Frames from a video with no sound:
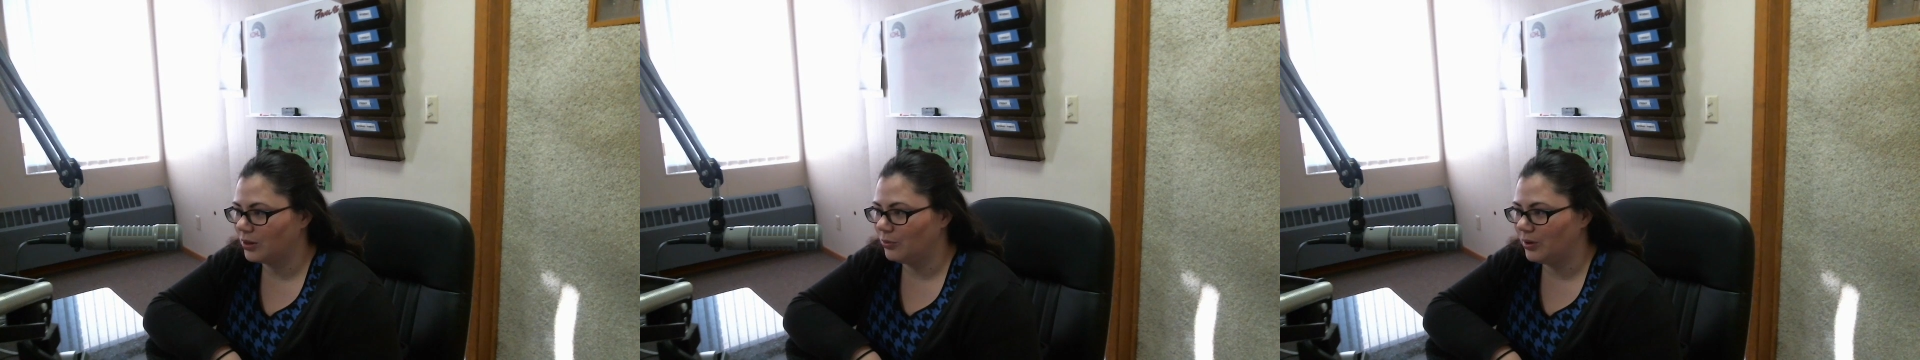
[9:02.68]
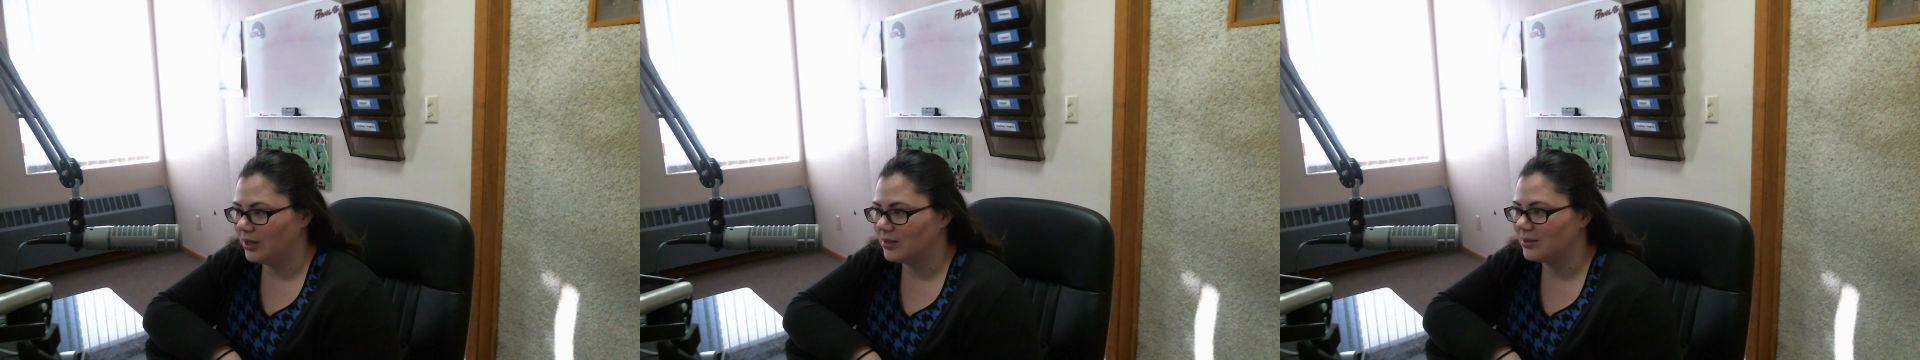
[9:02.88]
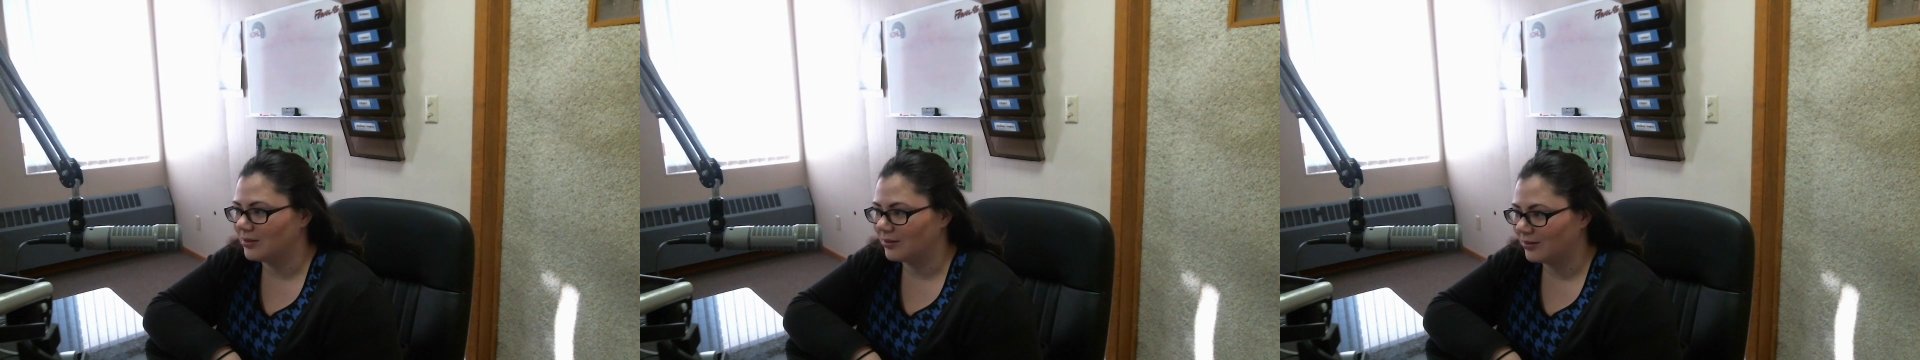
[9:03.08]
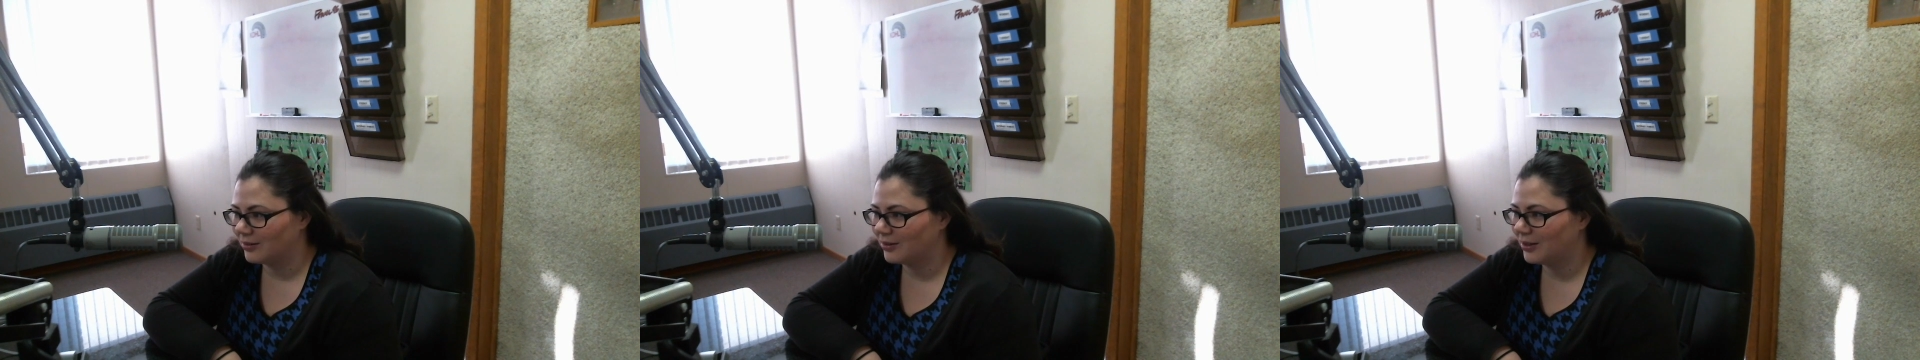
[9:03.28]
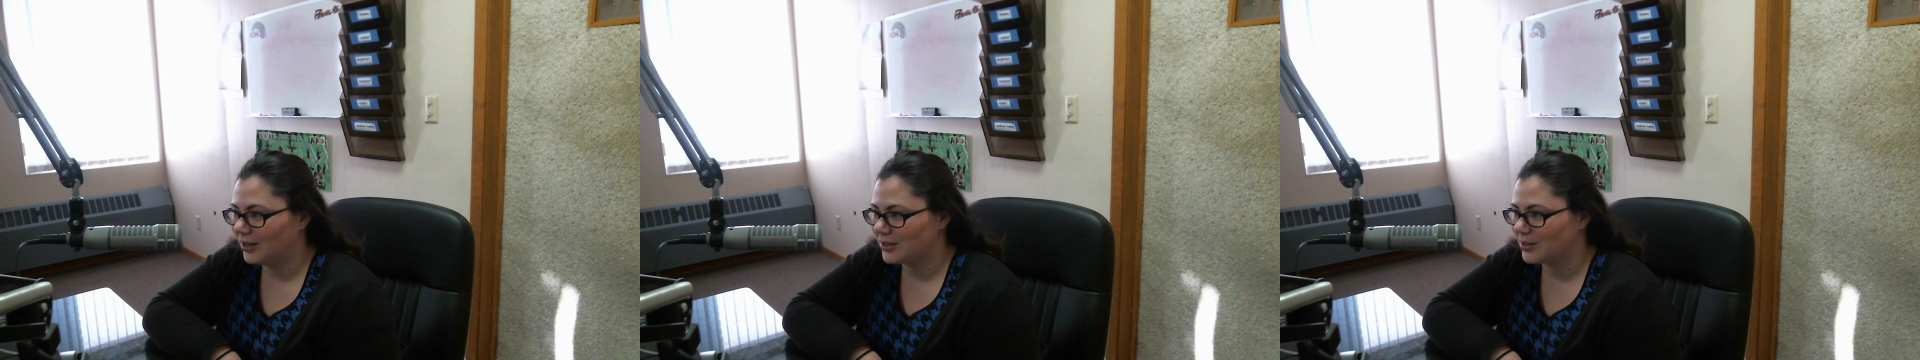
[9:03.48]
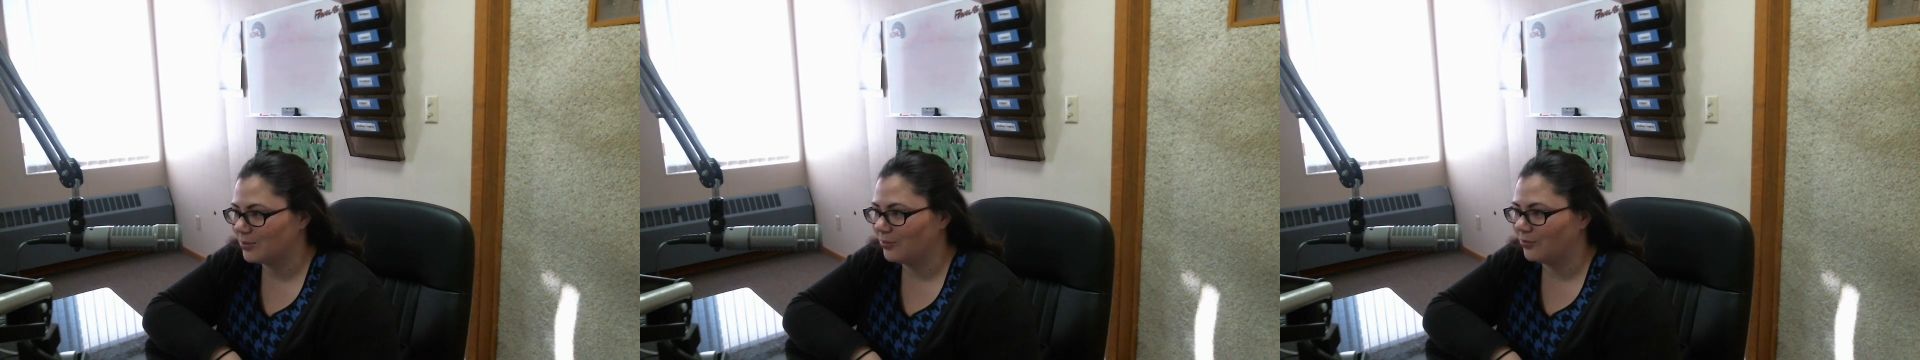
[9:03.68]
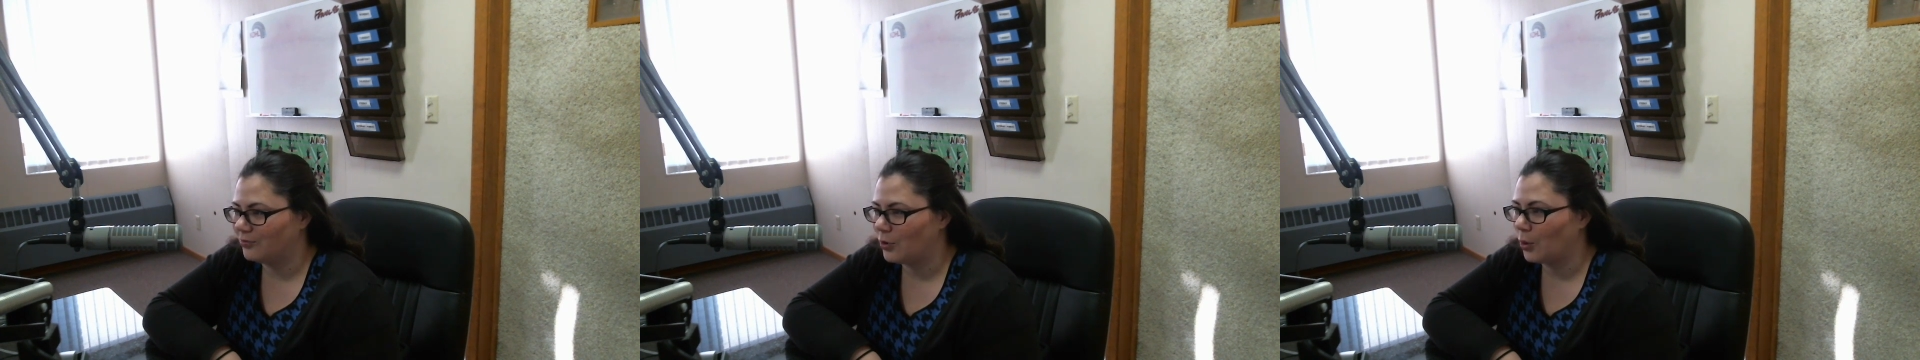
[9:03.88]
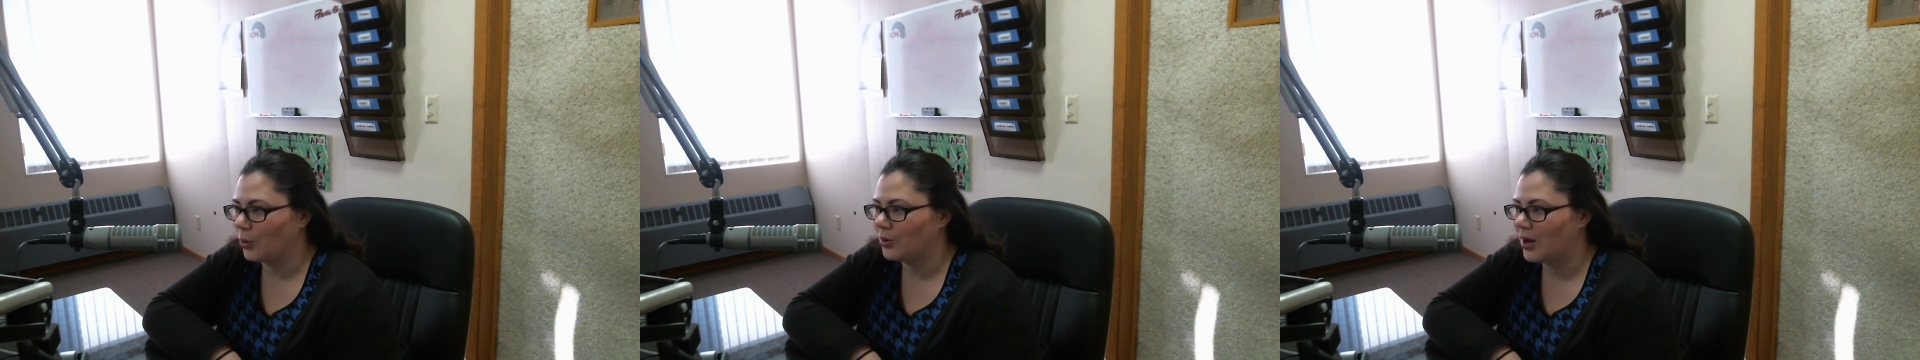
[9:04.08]
Louise and get some
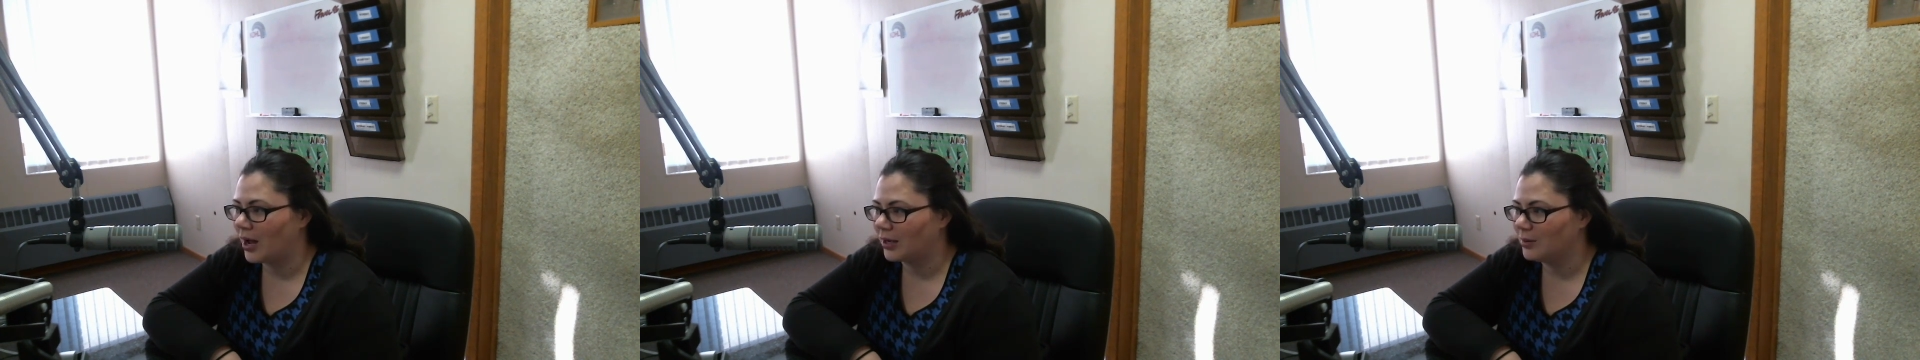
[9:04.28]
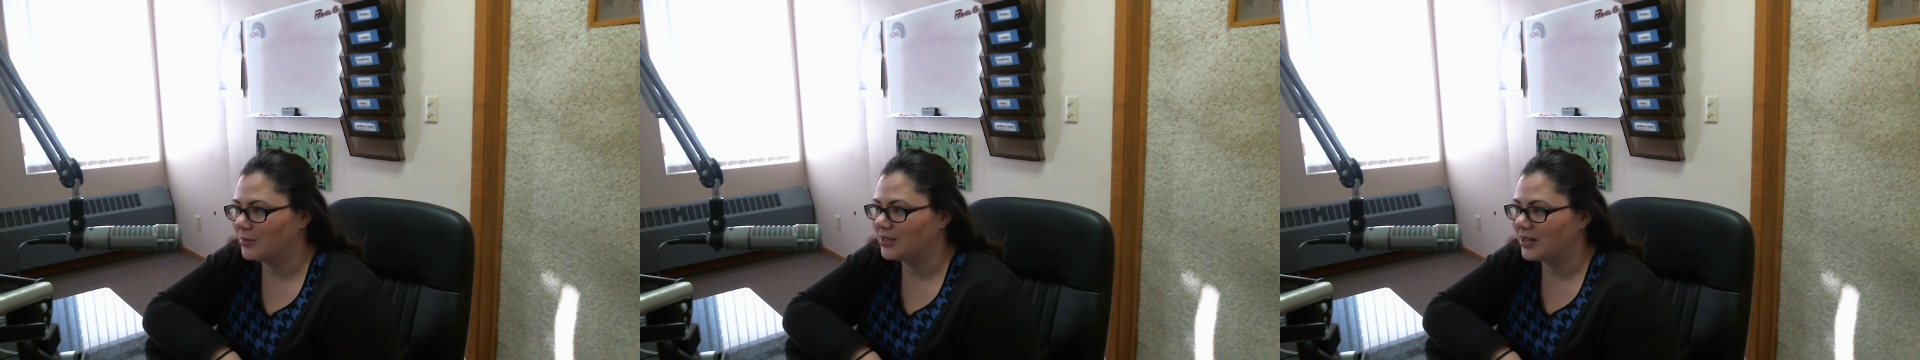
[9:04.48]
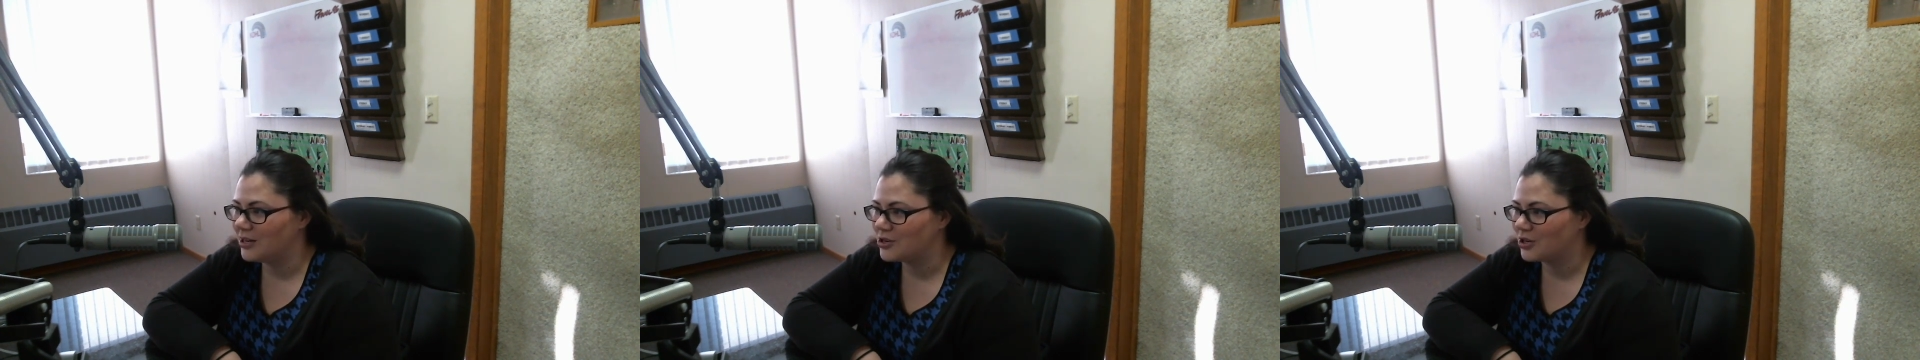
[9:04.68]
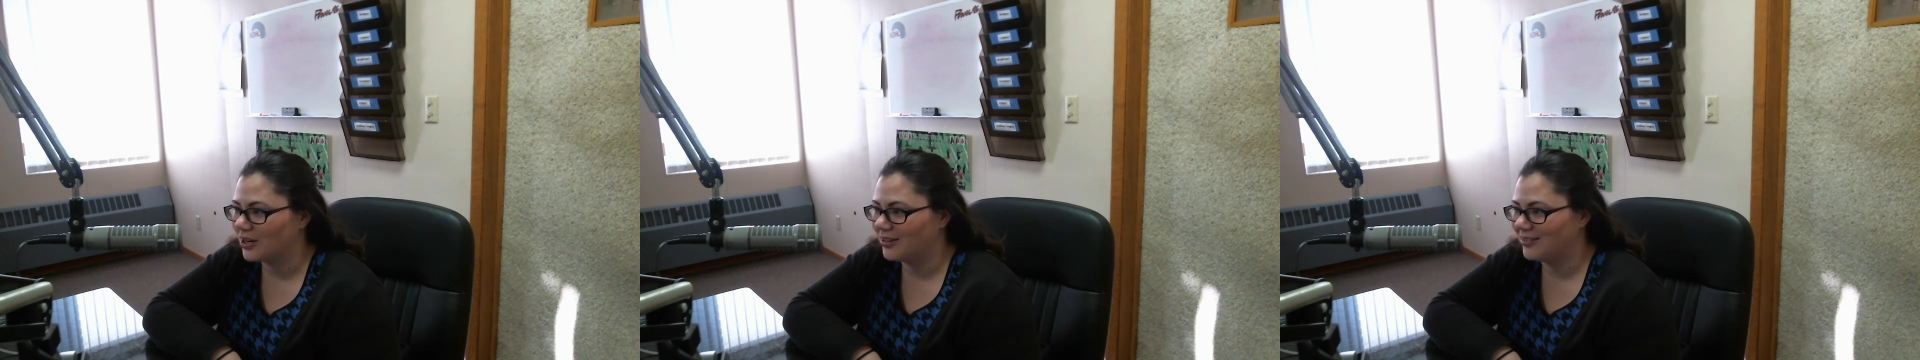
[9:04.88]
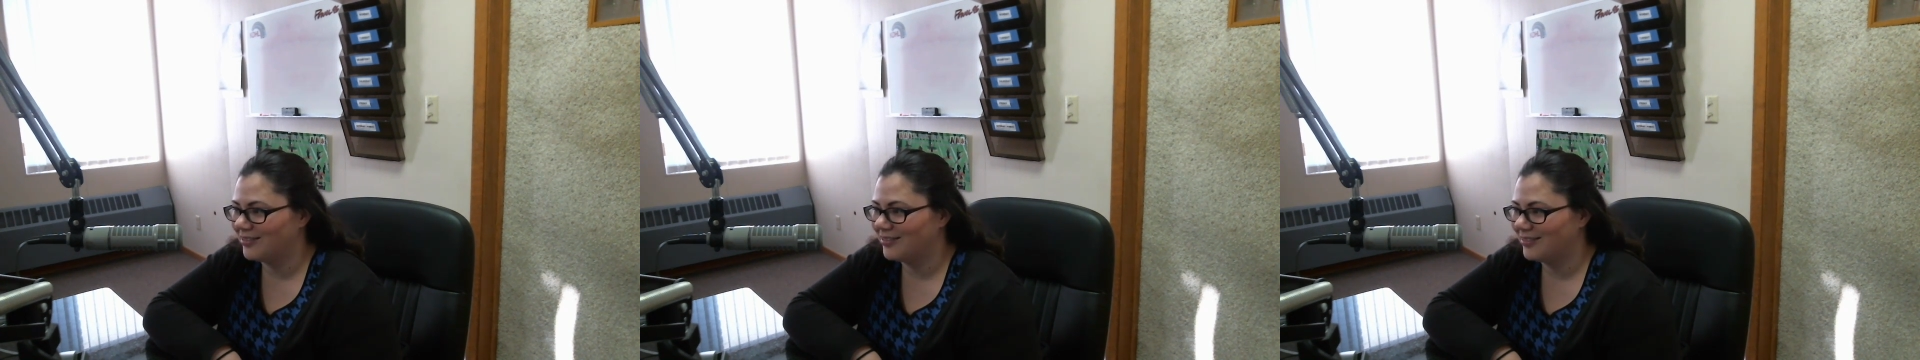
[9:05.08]
photo documentation.